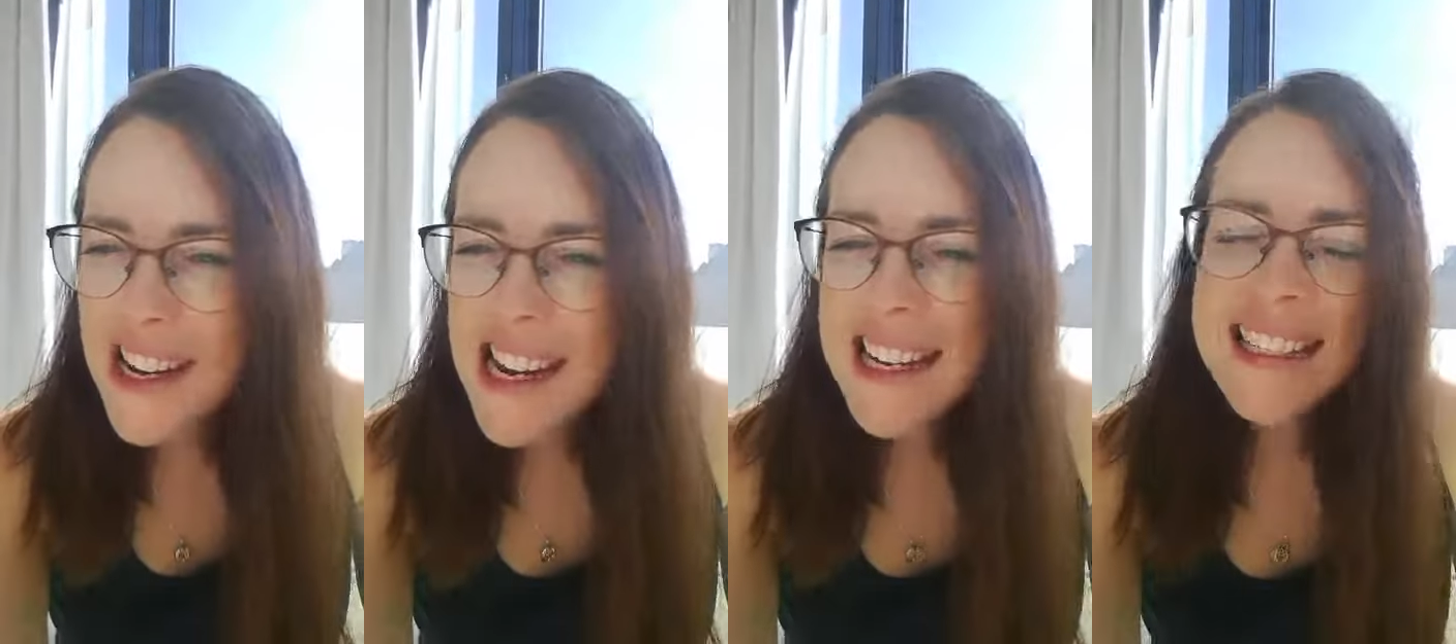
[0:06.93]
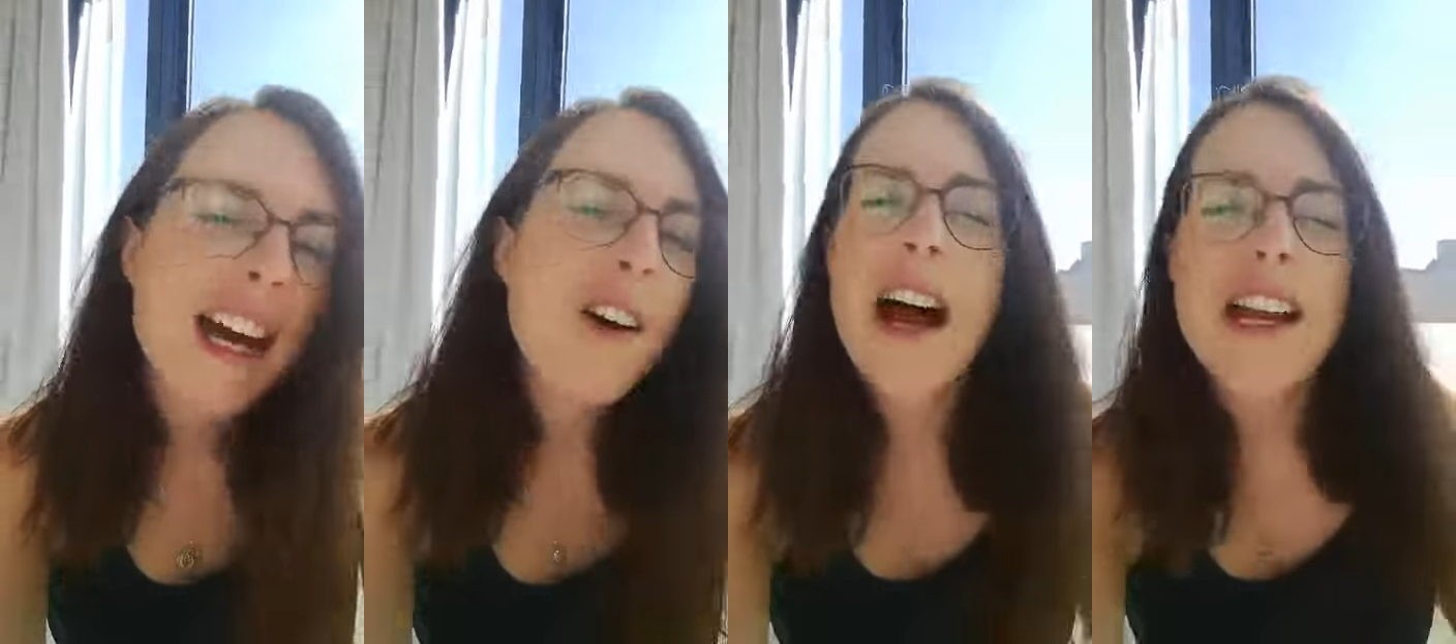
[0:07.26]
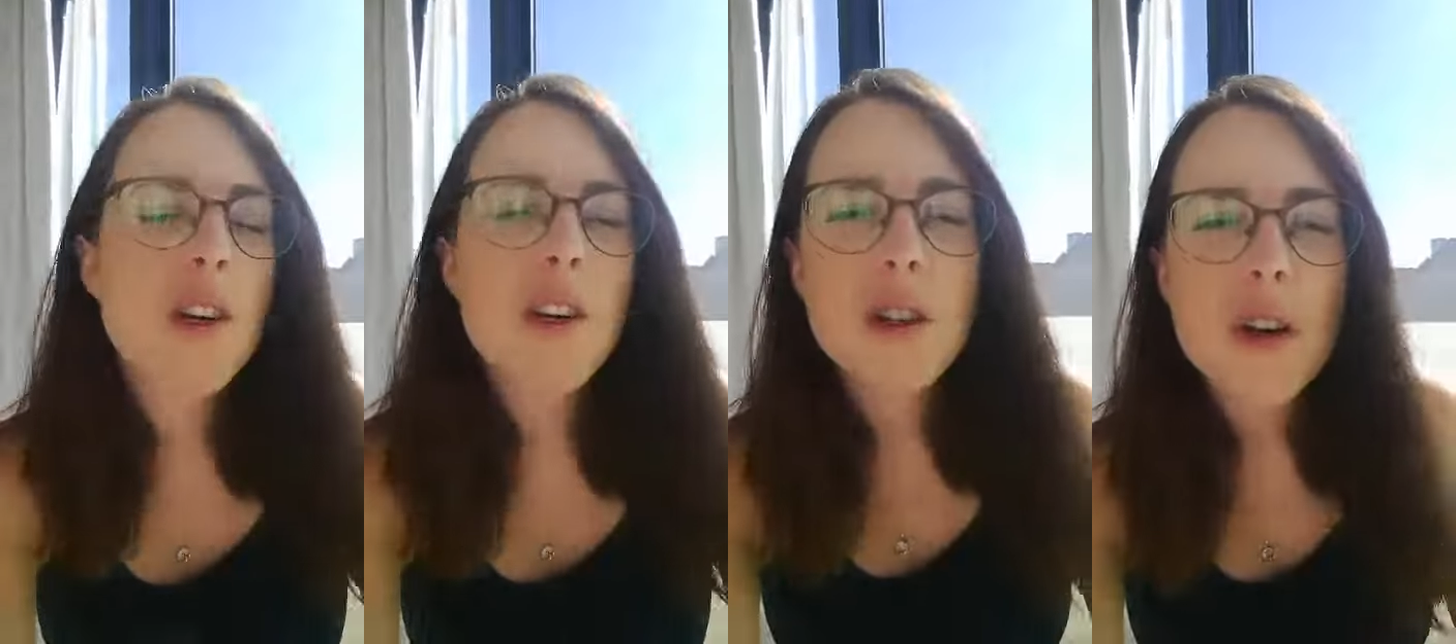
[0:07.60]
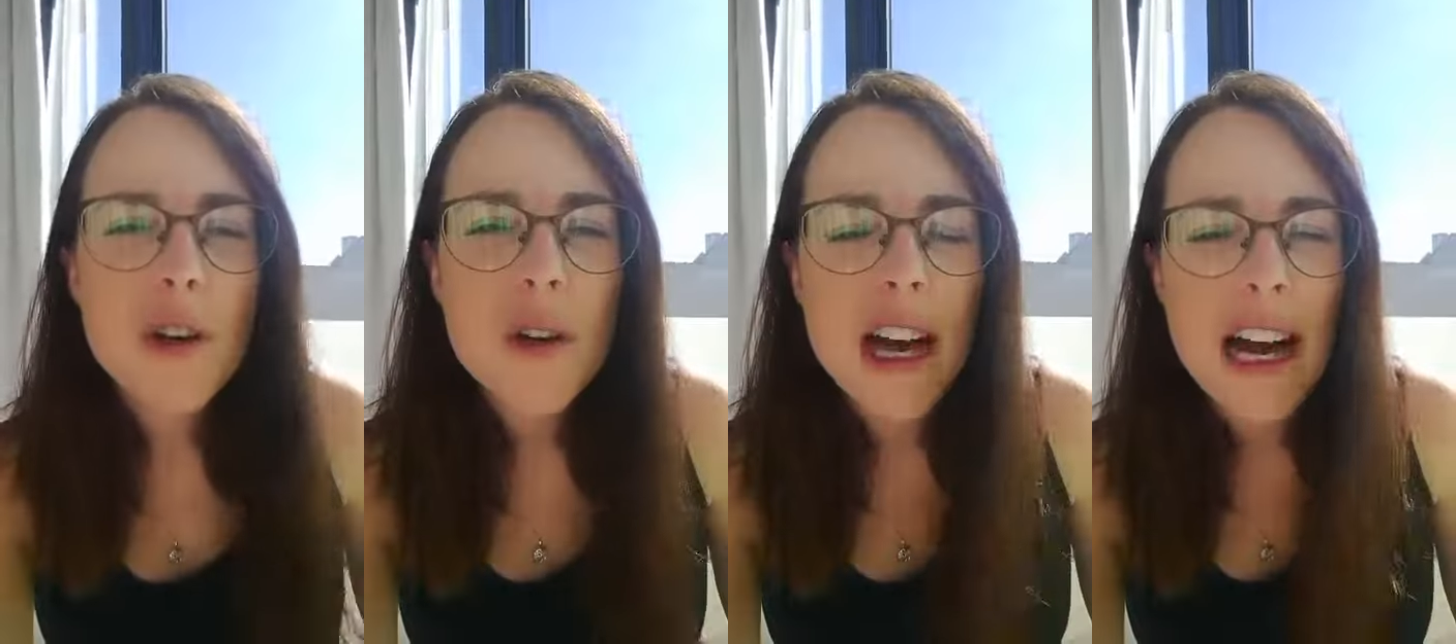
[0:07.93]
Now, I don't know
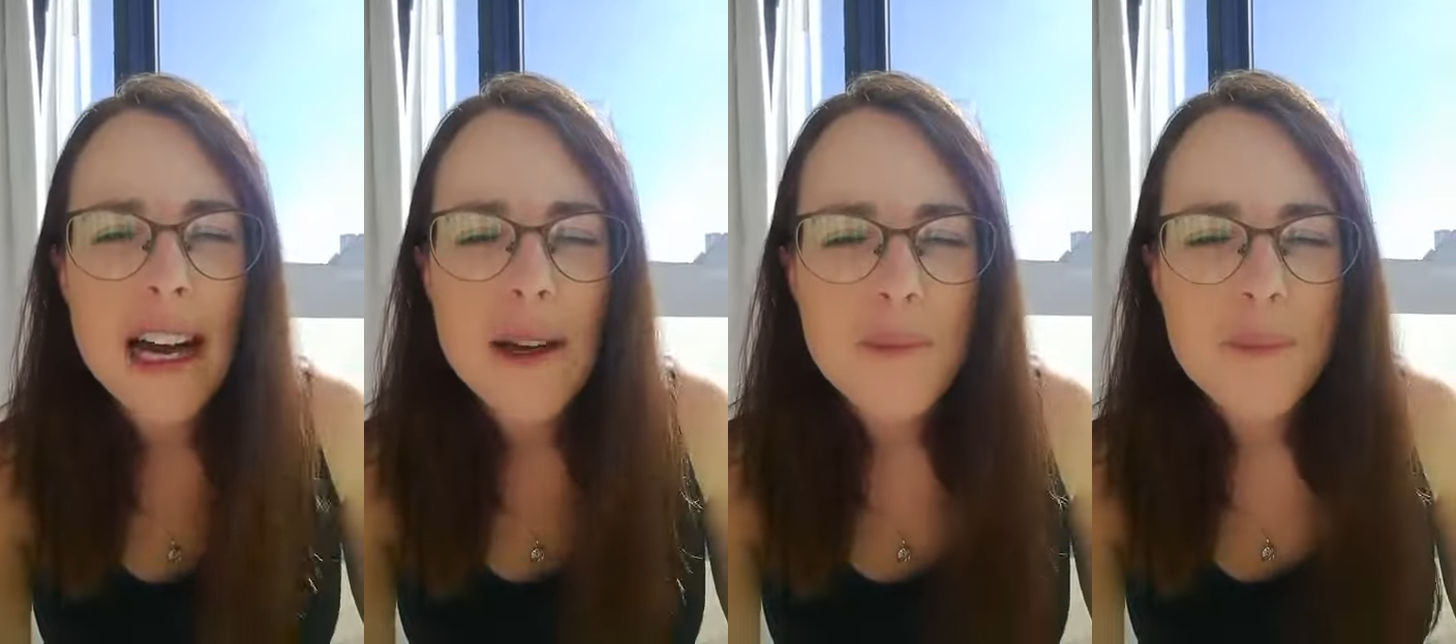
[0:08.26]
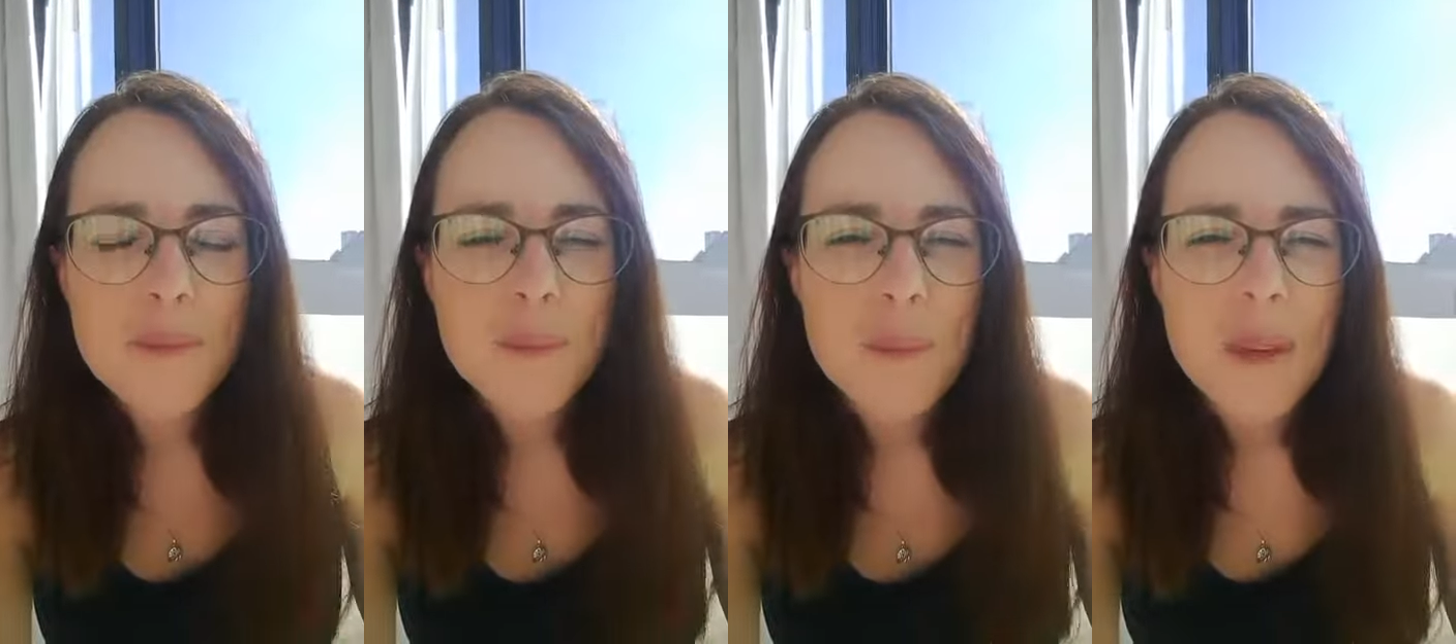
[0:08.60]
um,